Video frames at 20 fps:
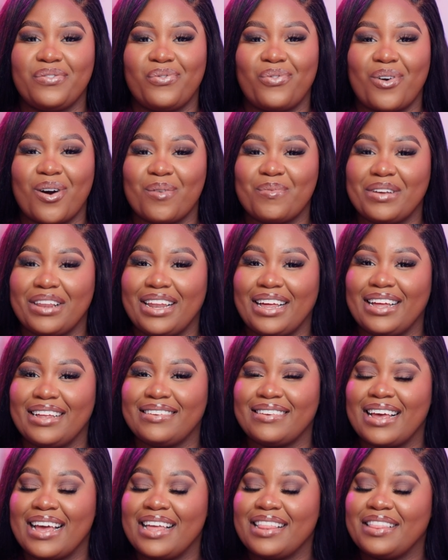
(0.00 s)

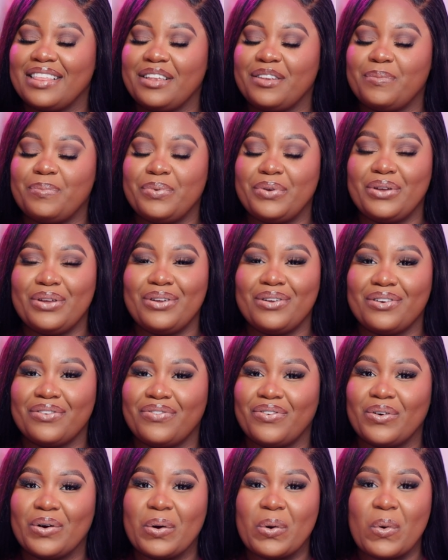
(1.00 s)
formulas, these
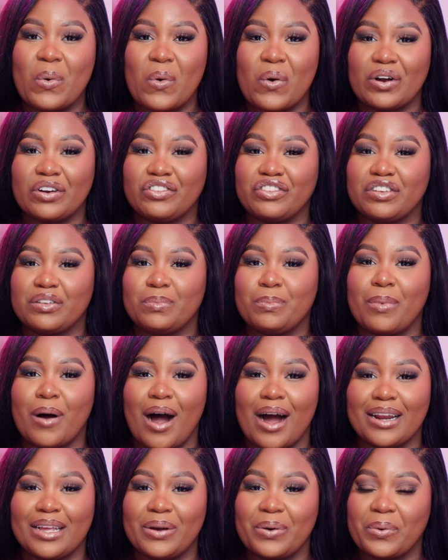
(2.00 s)
beautiful, gorgeous
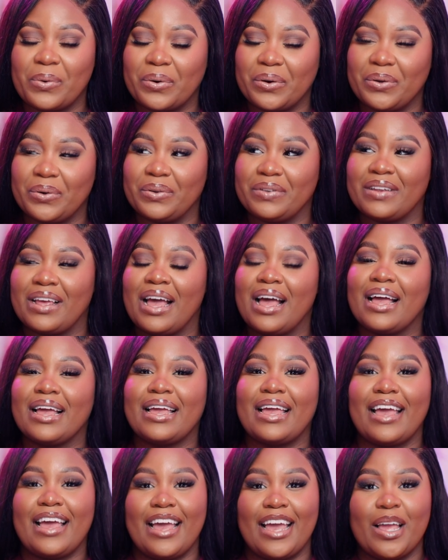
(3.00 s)
body oils
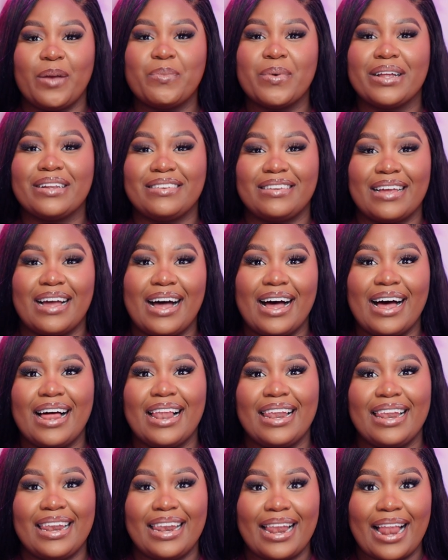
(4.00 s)
came to
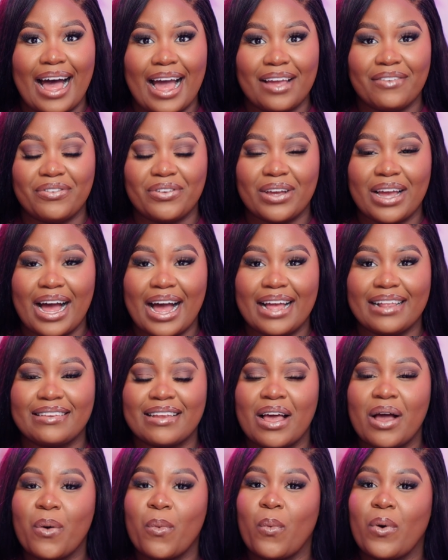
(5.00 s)
life, you guys.
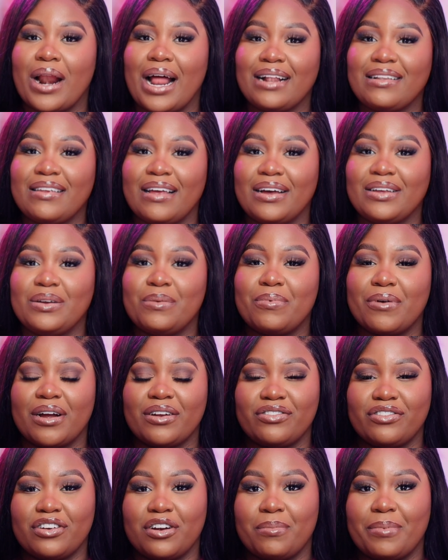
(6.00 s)
When I tell you Brown
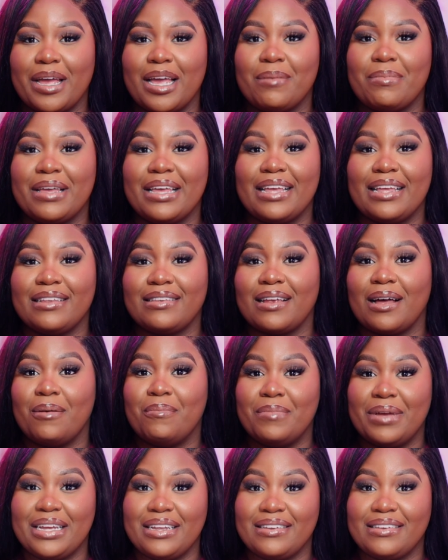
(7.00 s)
Sugar Babe is
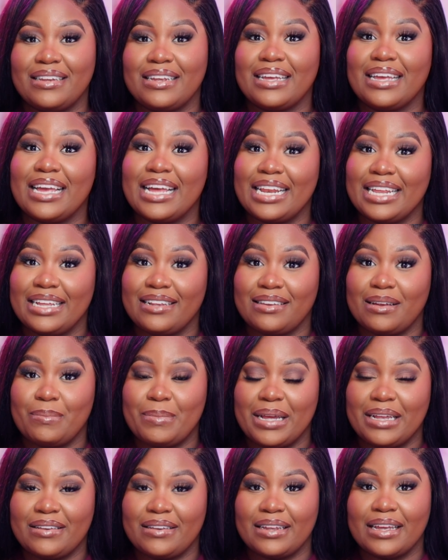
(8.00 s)
amazing, it is
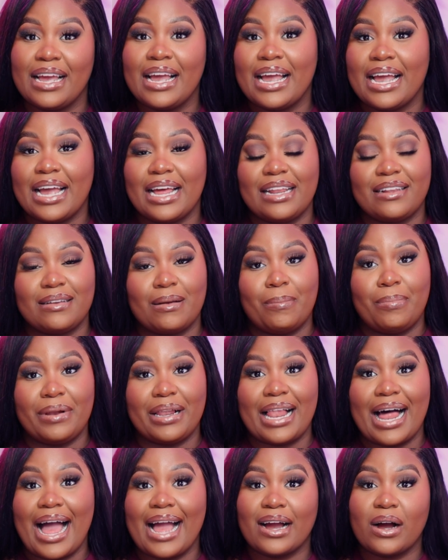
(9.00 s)
amazing. It is a
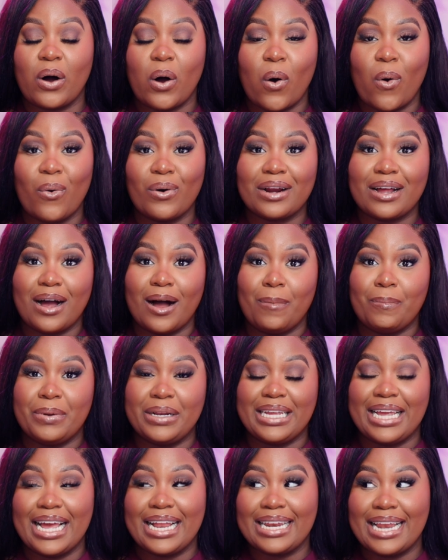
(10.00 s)
Black-owned
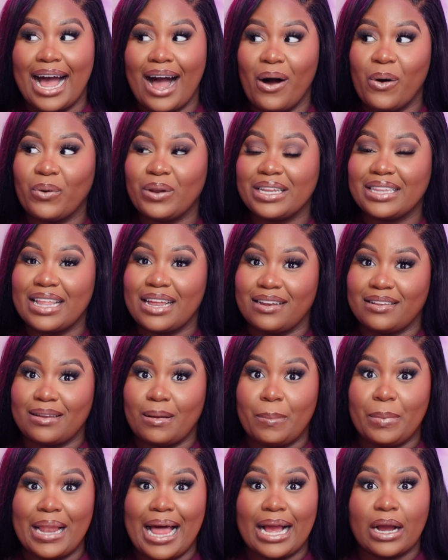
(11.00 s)
company. And not only that it's a
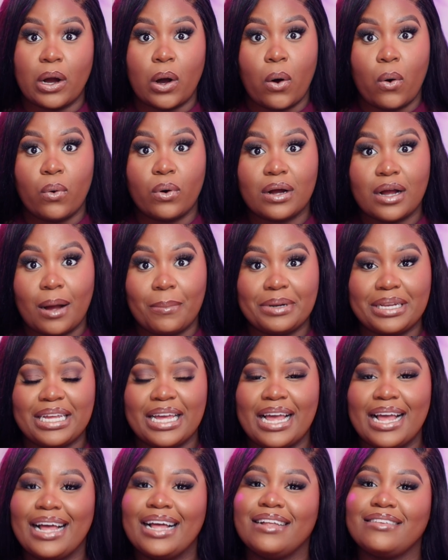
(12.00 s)
Black-owned company,
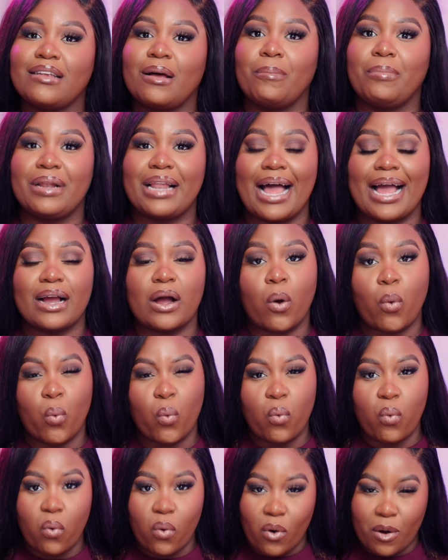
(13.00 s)
it's a Black
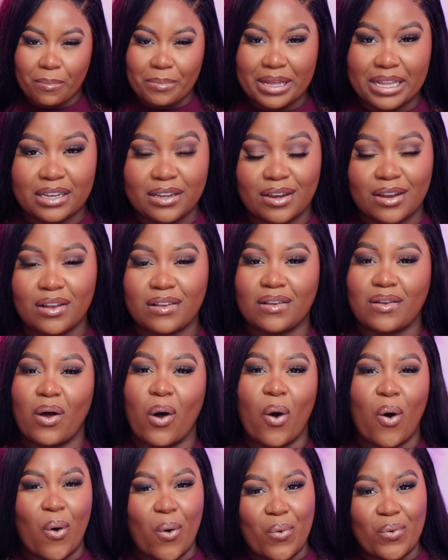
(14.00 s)
woman's
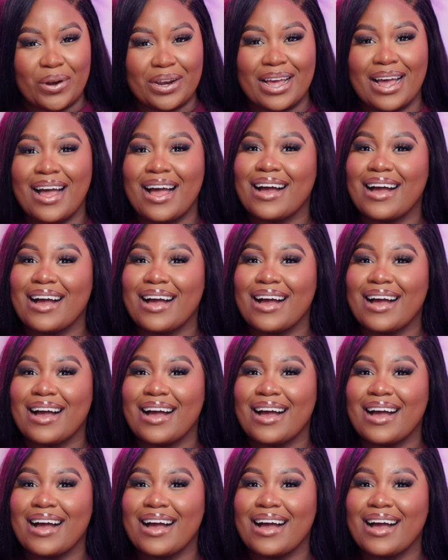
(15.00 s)
own